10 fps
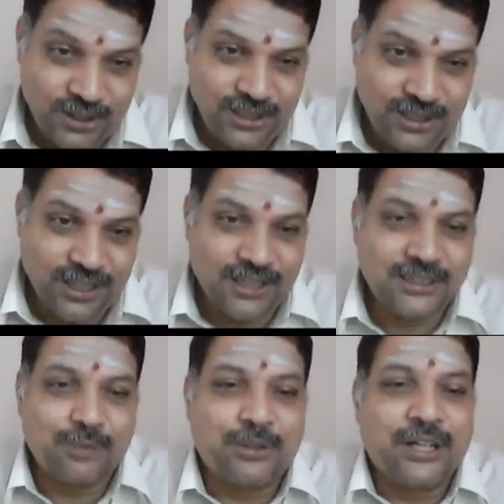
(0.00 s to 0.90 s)
The
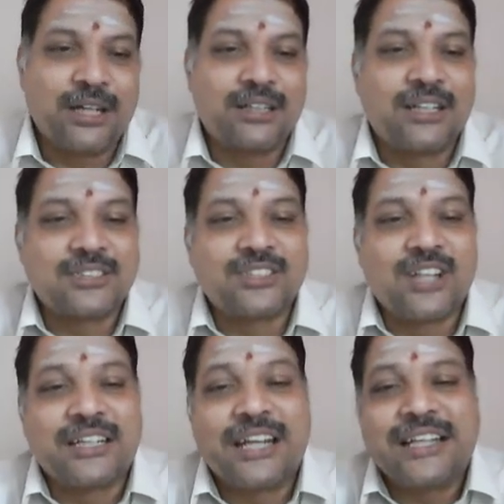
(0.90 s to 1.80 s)
entrepreneur does
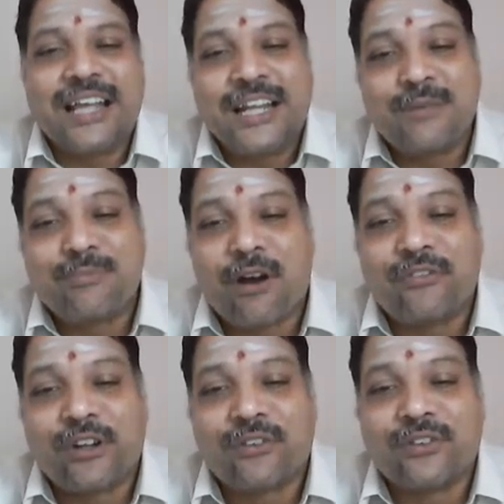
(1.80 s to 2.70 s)
not get any
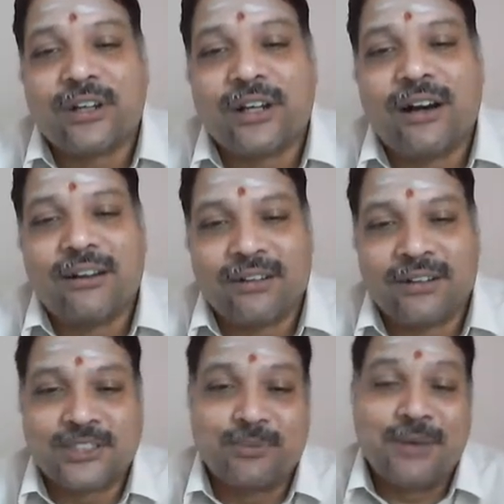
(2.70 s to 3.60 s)
profit of
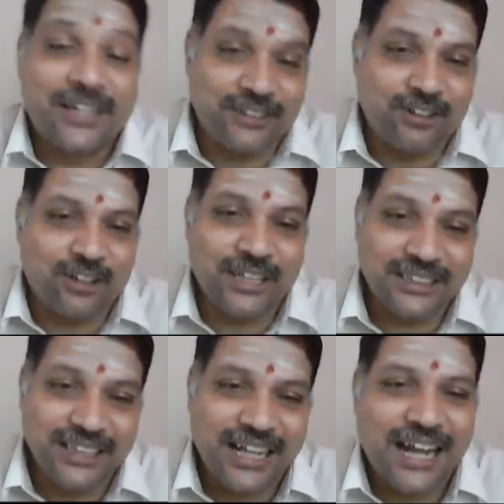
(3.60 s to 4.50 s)
risk bearing. On the
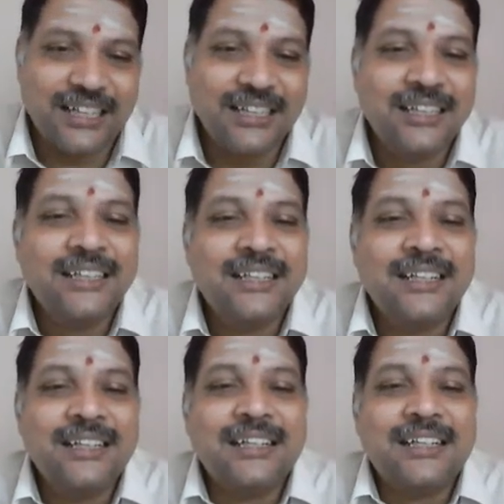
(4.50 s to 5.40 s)
other hand,
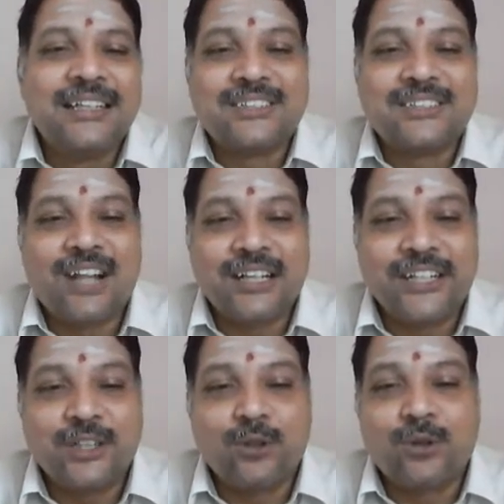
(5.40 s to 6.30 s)
it is not
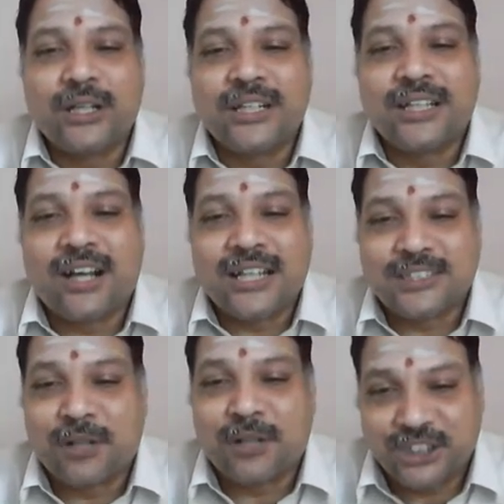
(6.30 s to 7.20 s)
included in the cost
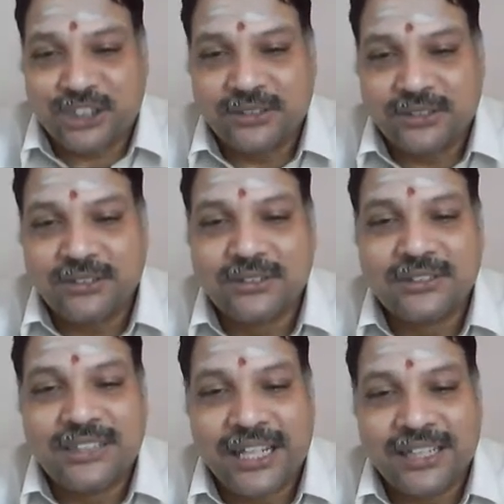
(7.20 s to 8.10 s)
of production.
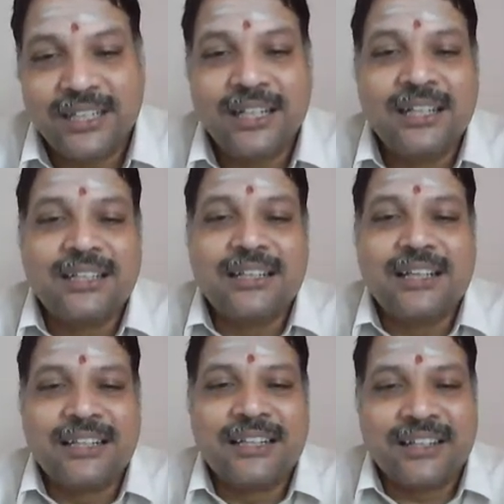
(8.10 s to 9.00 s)
Then
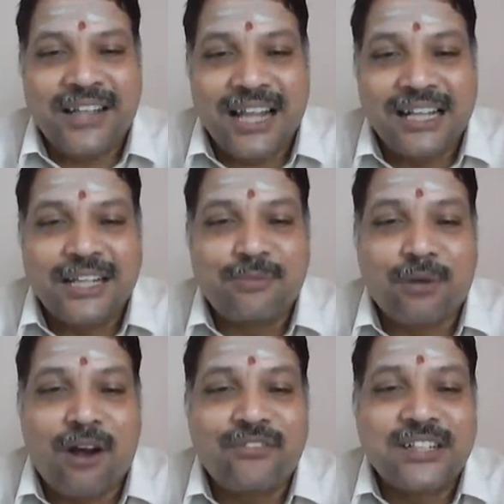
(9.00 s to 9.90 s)
in reality,
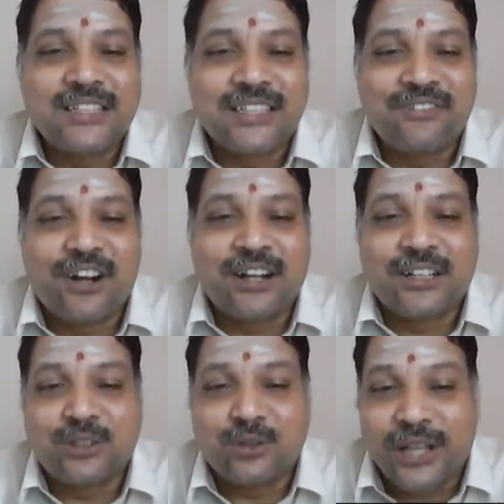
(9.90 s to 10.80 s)
profit is
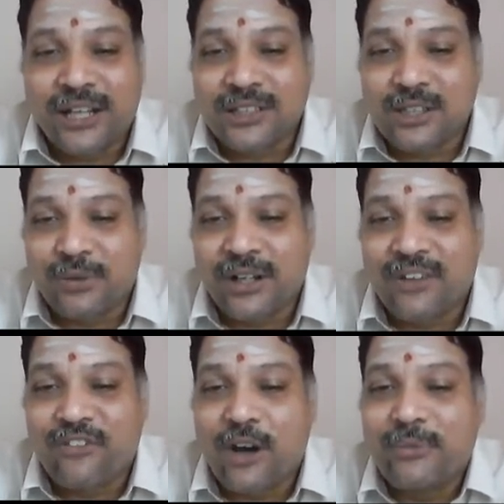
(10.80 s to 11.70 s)
rewarded to the
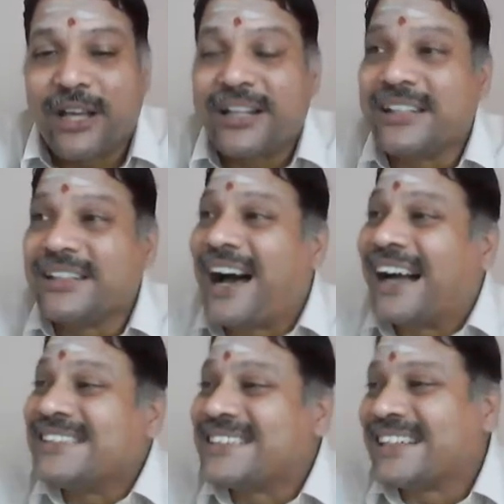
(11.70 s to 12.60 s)
entrepreneur for bearing
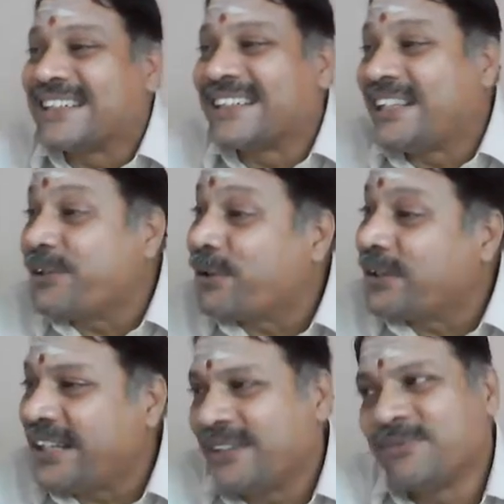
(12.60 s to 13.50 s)
the uncertainty
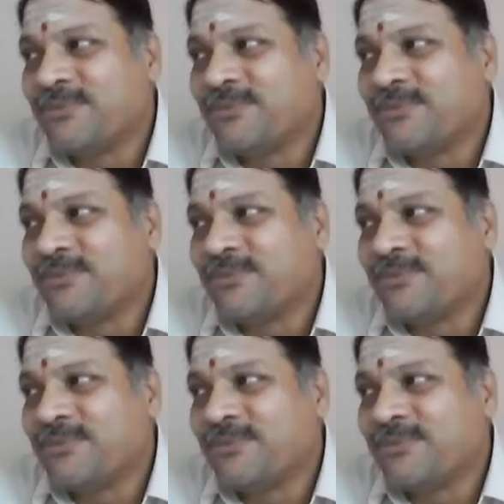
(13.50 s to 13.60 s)
only.